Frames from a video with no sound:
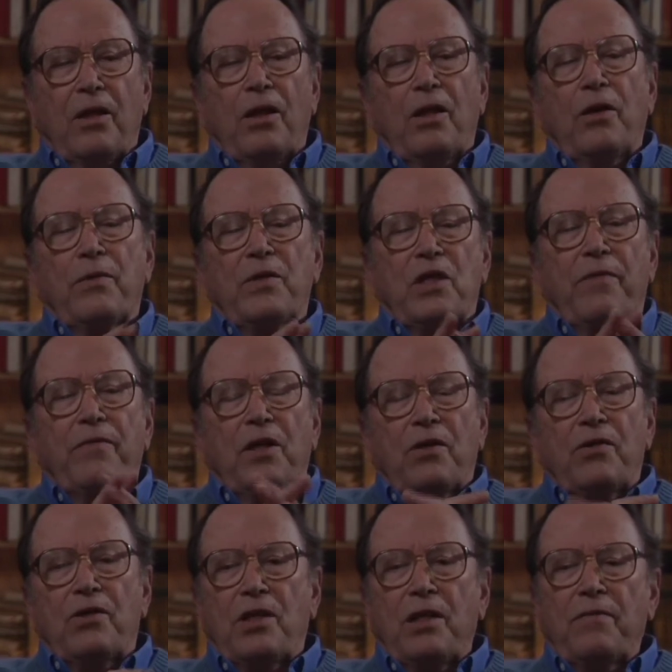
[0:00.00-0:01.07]
there was every
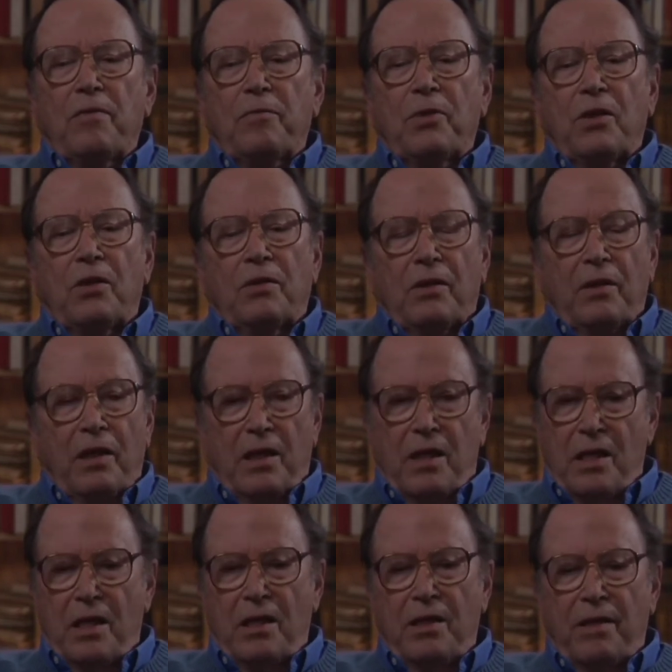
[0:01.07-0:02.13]
conceivable
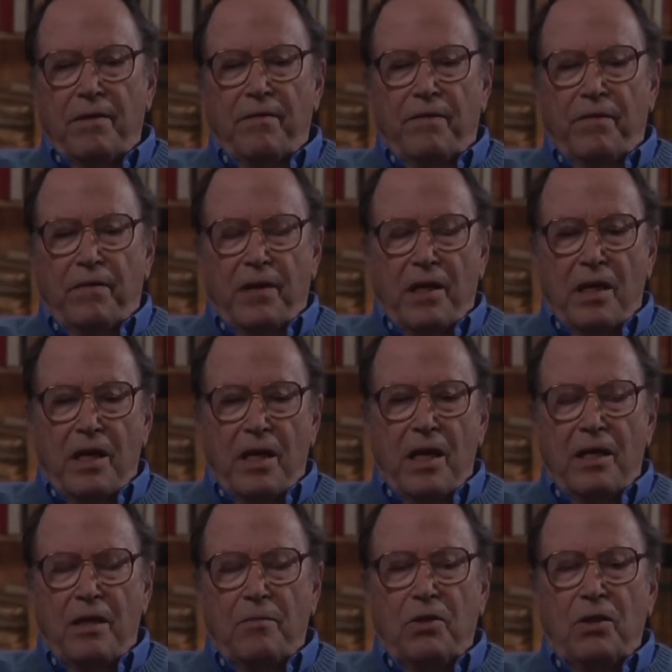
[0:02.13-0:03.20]
kind of
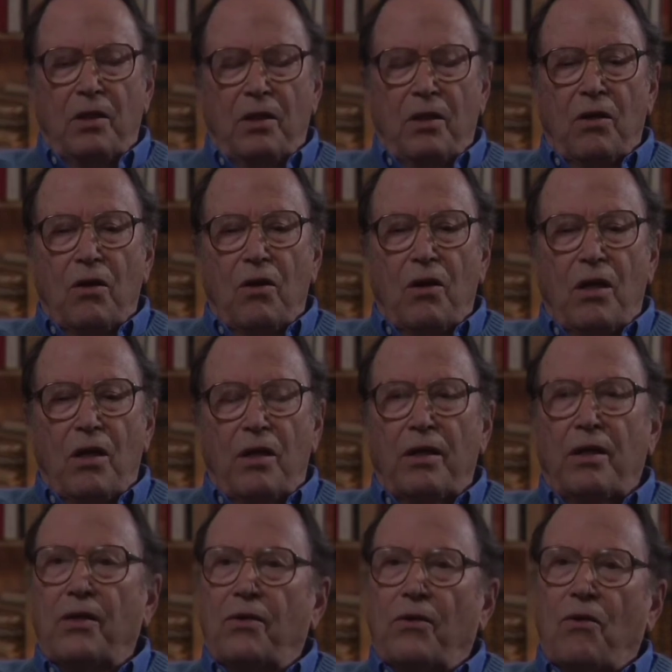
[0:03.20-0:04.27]
animal
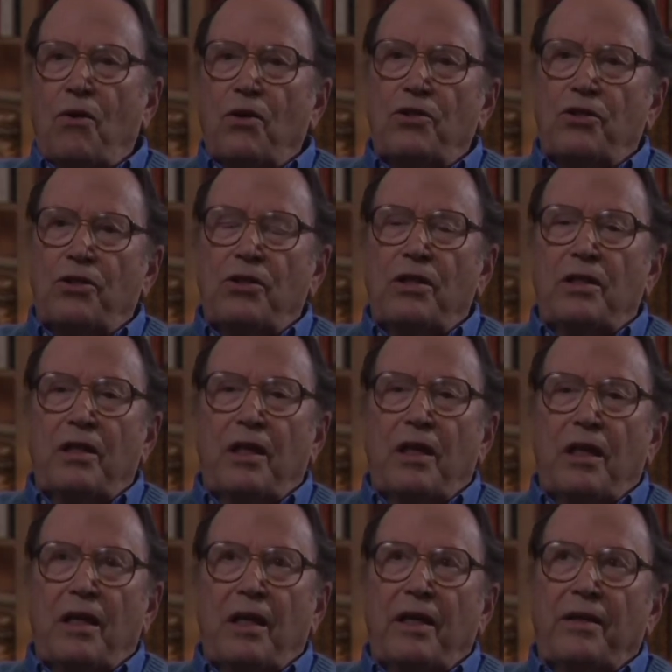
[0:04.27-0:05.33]
and orchard
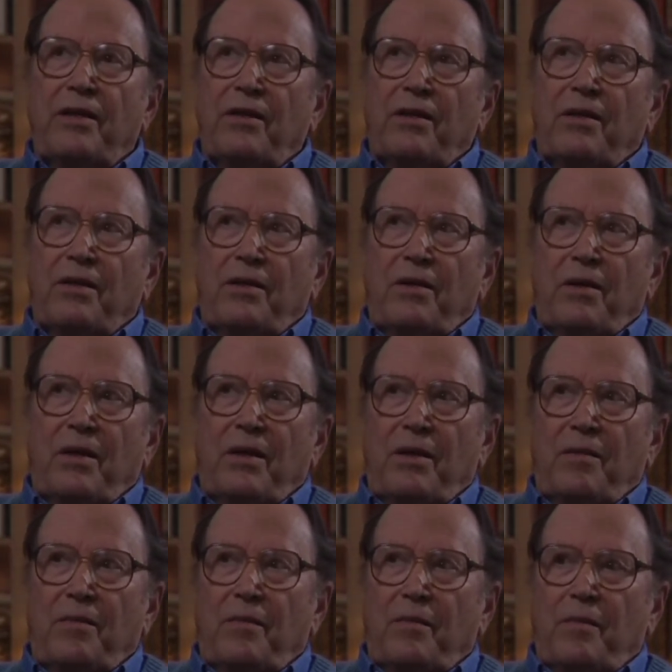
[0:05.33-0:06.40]
and
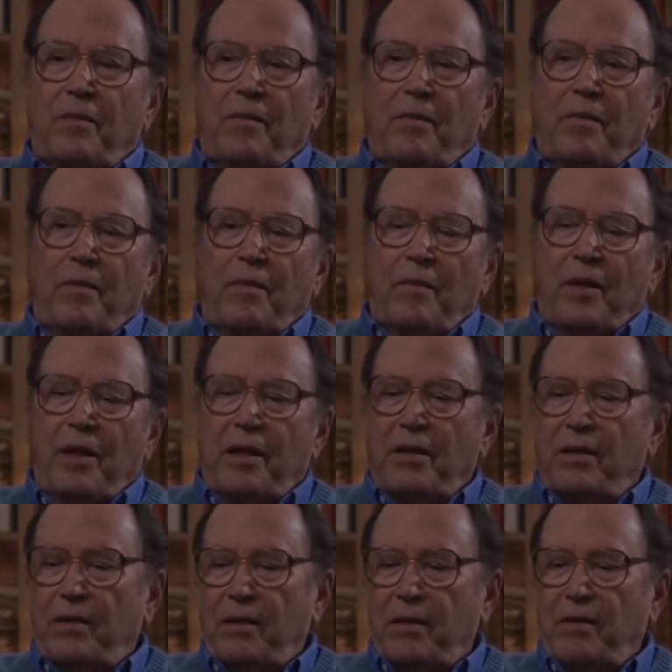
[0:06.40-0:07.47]
uh,
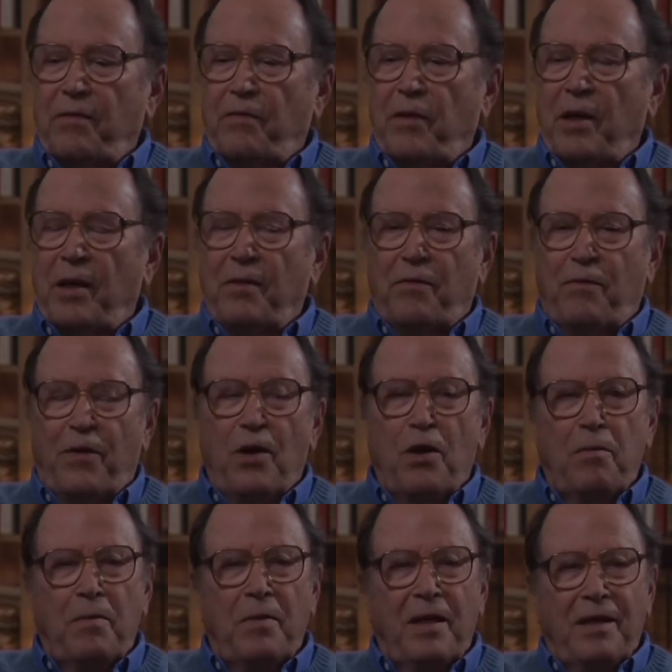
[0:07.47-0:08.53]
and uh, and
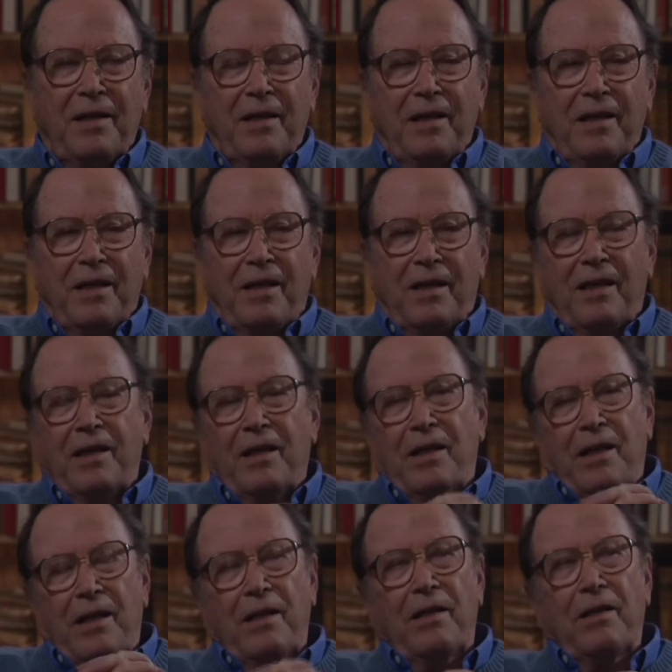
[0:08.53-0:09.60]
farm
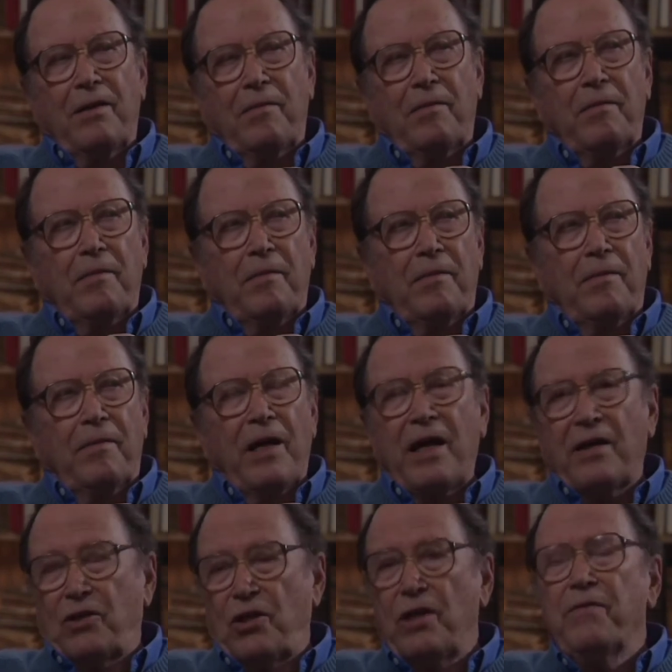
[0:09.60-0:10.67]
uh,
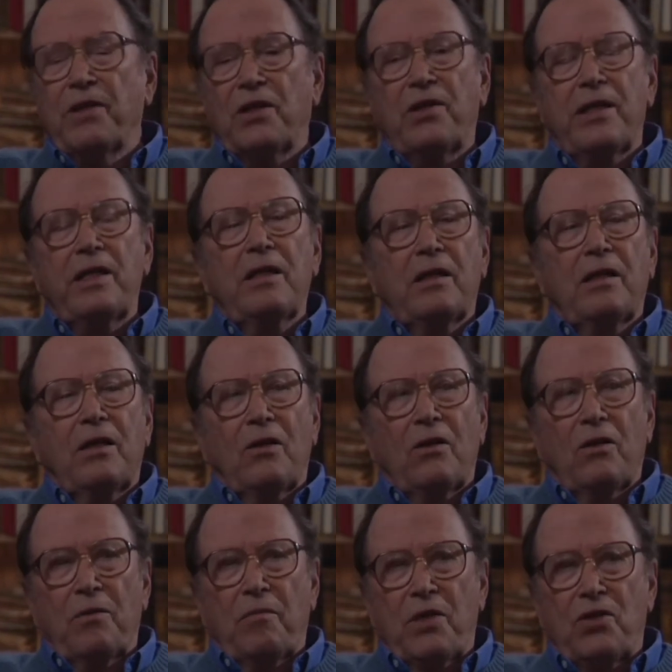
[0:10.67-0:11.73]
activity
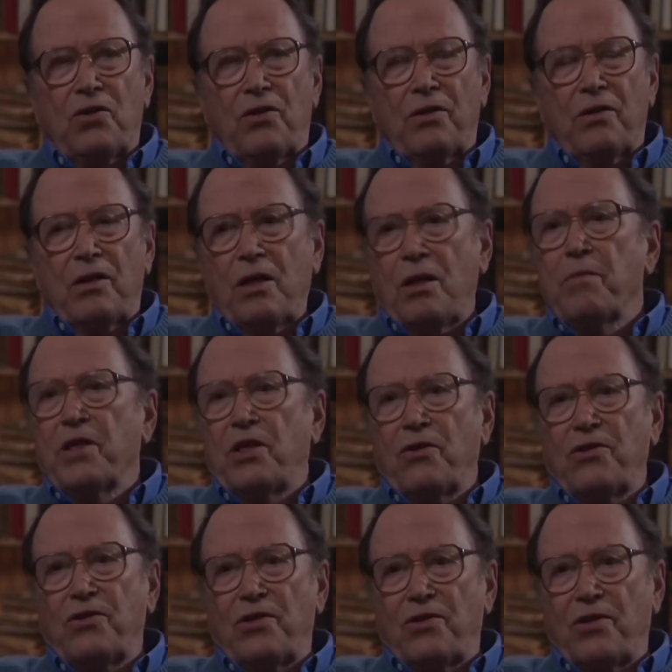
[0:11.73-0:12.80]
on Mr.
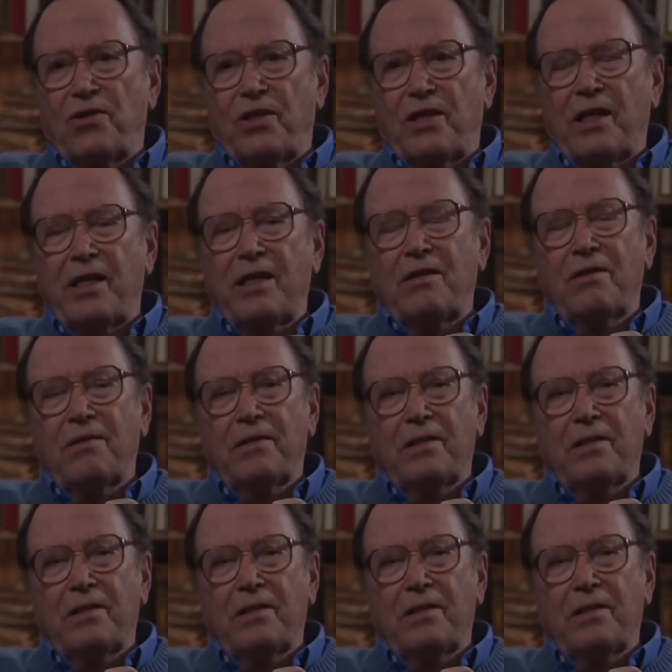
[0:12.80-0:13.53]
Armitage's estate,